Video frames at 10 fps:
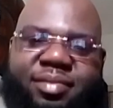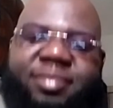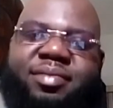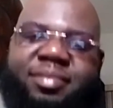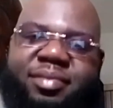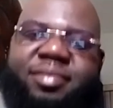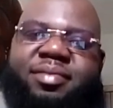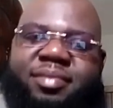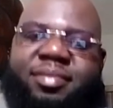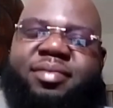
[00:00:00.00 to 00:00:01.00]

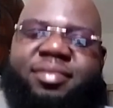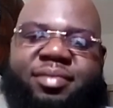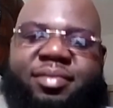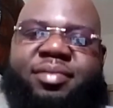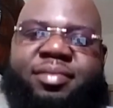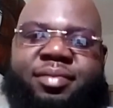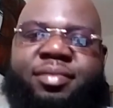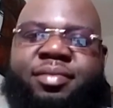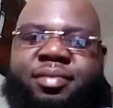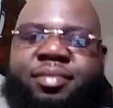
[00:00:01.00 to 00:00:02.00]

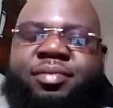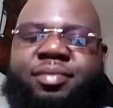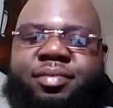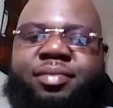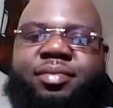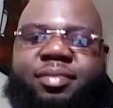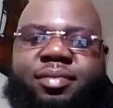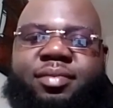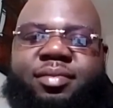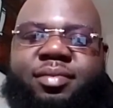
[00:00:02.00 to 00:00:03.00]

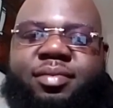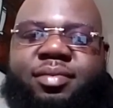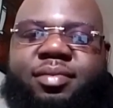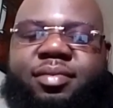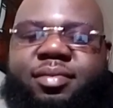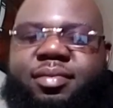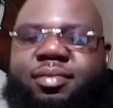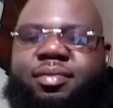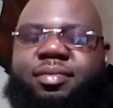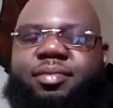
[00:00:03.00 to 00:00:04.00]

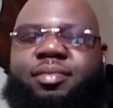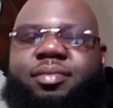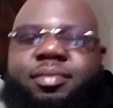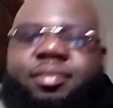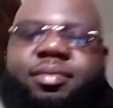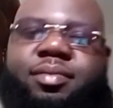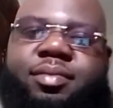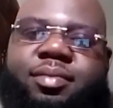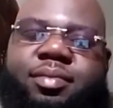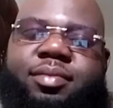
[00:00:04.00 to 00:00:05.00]

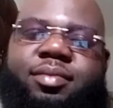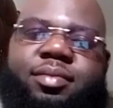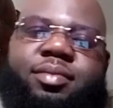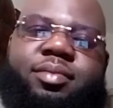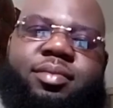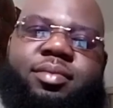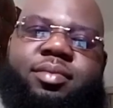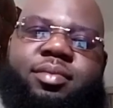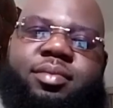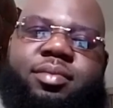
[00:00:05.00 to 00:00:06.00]

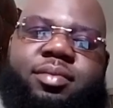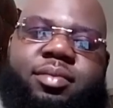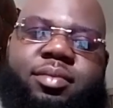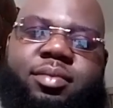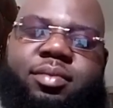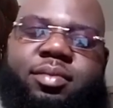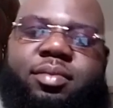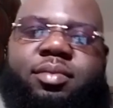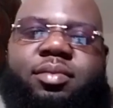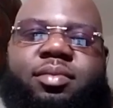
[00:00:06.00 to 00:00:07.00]

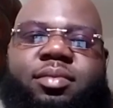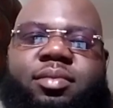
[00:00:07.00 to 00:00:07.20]
(not speaking)